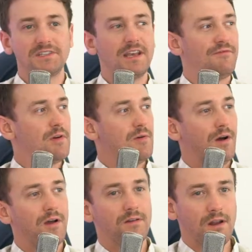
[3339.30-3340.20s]
see if we.
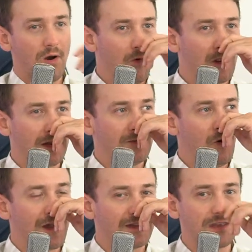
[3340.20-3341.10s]
Uh, you know, we'll go.
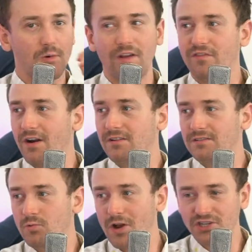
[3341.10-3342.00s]
We'll get to the quick fire
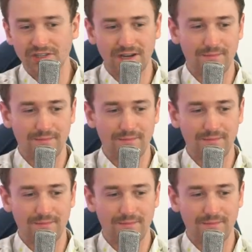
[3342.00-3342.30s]
questions in a